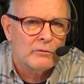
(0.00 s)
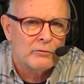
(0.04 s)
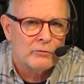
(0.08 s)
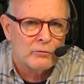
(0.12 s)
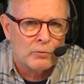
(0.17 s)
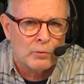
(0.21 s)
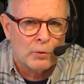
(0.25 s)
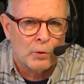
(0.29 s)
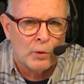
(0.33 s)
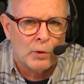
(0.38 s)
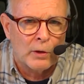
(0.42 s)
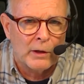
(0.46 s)

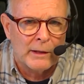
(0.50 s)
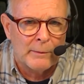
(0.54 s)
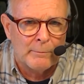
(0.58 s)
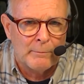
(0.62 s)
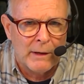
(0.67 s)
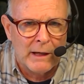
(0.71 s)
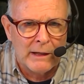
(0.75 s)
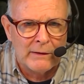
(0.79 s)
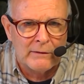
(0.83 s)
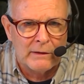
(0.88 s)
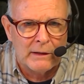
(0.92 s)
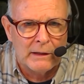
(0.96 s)
drawing
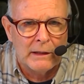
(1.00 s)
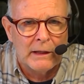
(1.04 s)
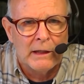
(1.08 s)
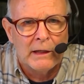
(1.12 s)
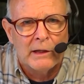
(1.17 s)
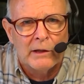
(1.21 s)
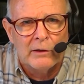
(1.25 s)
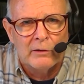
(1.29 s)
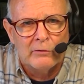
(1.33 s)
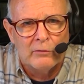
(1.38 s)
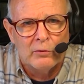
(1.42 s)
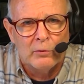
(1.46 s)
method
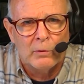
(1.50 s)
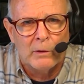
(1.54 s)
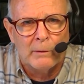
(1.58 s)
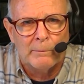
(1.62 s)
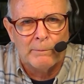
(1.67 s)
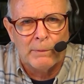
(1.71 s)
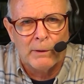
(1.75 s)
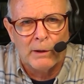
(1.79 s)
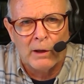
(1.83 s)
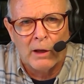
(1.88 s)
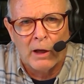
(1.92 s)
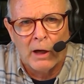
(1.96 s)
to
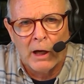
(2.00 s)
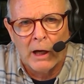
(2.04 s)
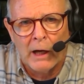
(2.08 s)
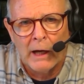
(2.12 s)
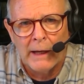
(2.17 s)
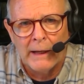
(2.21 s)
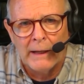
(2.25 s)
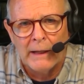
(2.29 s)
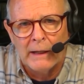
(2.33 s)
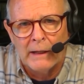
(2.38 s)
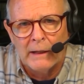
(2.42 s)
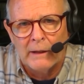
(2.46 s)

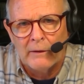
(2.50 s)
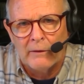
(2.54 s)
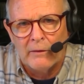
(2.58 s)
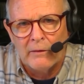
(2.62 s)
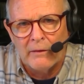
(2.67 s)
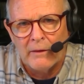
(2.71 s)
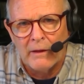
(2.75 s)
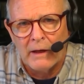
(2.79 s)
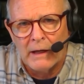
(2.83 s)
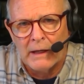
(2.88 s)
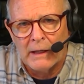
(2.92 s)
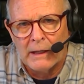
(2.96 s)
apply
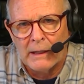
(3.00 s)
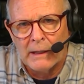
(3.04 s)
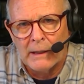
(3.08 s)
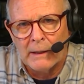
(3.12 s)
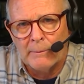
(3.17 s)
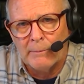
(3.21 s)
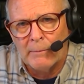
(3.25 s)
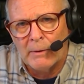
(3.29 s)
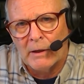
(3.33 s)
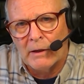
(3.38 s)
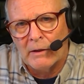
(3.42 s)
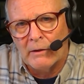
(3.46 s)

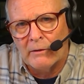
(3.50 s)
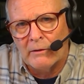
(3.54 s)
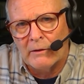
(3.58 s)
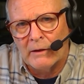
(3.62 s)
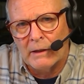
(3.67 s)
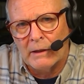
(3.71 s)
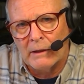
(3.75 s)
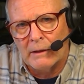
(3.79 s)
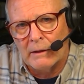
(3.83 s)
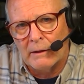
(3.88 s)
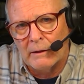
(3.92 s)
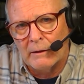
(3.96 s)

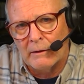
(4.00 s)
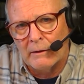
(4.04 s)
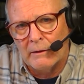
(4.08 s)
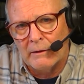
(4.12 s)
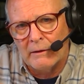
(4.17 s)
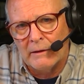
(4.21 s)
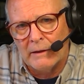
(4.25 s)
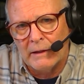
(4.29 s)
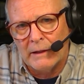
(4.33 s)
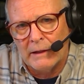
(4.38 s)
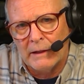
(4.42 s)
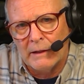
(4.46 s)

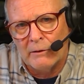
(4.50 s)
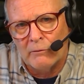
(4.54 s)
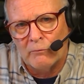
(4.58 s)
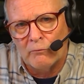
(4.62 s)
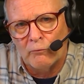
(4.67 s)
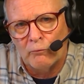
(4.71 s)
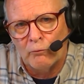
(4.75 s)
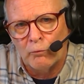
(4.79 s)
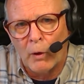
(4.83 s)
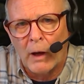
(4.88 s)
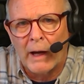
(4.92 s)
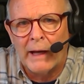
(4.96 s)
the
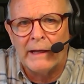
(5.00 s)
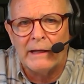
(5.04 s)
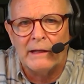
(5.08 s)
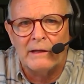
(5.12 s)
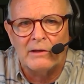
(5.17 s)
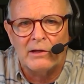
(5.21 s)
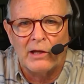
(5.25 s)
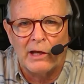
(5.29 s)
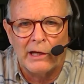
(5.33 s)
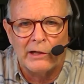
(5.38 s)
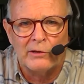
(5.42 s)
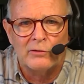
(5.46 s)
right
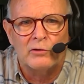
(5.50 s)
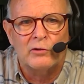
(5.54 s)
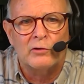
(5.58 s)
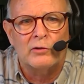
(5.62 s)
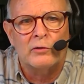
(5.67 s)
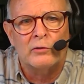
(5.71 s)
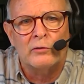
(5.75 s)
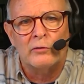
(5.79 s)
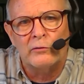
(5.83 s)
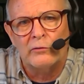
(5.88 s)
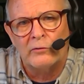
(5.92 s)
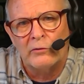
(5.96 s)

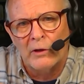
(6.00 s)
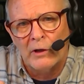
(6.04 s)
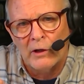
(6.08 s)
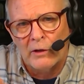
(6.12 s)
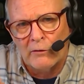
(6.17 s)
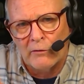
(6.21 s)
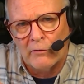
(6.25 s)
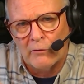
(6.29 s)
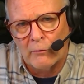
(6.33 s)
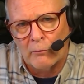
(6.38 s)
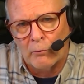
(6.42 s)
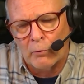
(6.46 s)
textures,
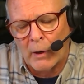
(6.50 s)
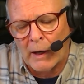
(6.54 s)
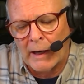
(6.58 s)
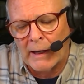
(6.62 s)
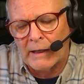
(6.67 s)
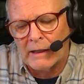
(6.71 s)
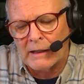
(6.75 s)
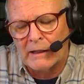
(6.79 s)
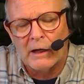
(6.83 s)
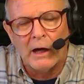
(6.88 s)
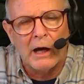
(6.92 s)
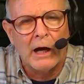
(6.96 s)
the
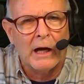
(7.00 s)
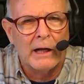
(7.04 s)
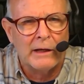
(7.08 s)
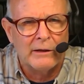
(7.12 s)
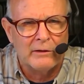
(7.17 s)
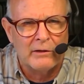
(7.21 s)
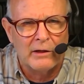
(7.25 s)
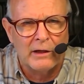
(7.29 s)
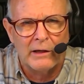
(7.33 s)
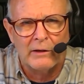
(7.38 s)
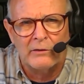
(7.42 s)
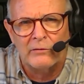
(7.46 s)
right
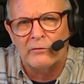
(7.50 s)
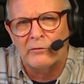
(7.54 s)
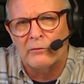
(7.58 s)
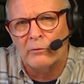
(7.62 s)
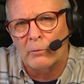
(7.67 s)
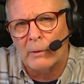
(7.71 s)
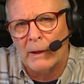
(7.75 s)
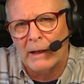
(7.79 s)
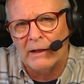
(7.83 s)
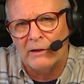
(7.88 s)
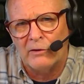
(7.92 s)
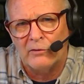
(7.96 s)
context,
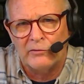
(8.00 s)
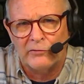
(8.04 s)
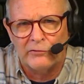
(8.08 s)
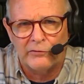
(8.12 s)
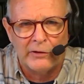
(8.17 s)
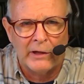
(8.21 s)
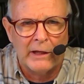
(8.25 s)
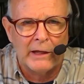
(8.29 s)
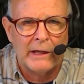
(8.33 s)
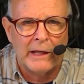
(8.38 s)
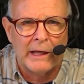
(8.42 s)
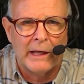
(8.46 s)
the right
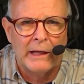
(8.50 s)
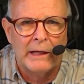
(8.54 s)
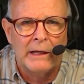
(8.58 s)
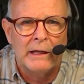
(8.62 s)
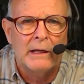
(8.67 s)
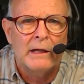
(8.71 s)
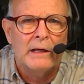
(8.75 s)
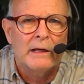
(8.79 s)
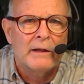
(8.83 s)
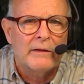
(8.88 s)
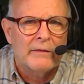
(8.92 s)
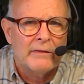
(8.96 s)
setting
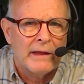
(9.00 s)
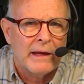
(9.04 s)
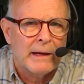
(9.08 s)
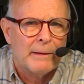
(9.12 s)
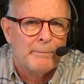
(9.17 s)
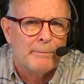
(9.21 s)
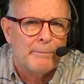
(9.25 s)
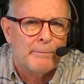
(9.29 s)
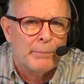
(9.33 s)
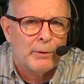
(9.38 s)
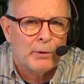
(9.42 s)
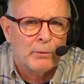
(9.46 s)
that
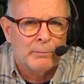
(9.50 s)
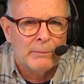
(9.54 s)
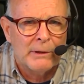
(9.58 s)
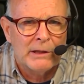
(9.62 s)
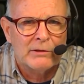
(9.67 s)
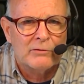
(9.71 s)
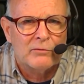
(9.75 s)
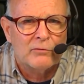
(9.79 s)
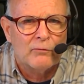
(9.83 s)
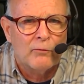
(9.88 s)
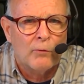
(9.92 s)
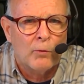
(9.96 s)

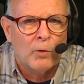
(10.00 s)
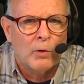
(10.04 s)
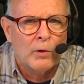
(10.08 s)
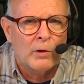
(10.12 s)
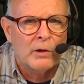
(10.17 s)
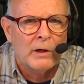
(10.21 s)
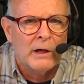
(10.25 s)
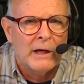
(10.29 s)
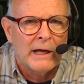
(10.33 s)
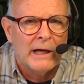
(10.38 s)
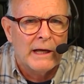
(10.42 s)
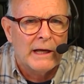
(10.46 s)
permits
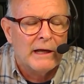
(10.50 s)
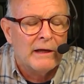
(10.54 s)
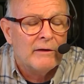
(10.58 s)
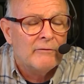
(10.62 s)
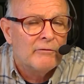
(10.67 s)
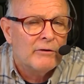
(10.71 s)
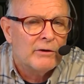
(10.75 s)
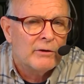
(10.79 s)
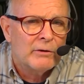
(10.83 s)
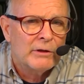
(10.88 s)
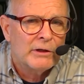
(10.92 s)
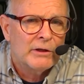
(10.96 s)
for a
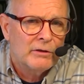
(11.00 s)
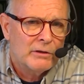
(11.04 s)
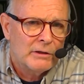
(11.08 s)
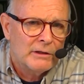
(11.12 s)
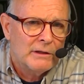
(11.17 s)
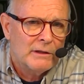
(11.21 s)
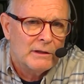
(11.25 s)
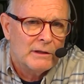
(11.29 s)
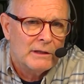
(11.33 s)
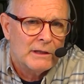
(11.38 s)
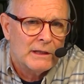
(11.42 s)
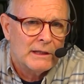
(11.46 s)
very
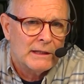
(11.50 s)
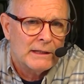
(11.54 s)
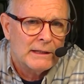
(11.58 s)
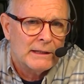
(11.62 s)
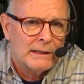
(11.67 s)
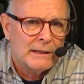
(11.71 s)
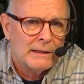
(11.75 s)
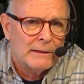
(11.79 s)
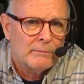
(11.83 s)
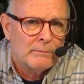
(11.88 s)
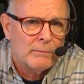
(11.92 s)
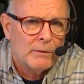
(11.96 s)
good
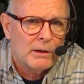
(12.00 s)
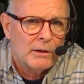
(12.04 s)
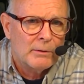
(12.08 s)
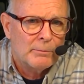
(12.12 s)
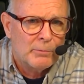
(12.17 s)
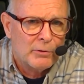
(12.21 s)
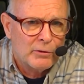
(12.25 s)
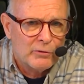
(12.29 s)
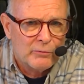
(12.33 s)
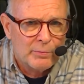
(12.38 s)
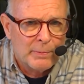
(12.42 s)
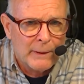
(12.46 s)
a
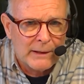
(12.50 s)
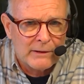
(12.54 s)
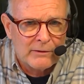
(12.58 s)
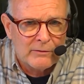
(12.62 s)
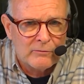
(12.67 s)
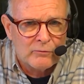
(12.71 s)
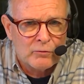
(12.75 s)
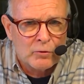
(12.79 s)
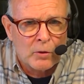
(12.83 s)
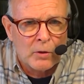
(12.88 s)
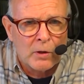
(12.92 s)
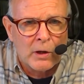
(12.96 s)

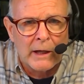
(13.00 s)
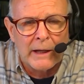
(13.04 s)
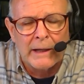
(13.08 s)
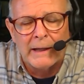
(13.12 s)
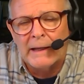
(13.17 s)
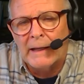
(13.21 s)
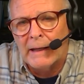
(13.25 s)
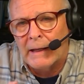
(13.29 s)
perspective drawing.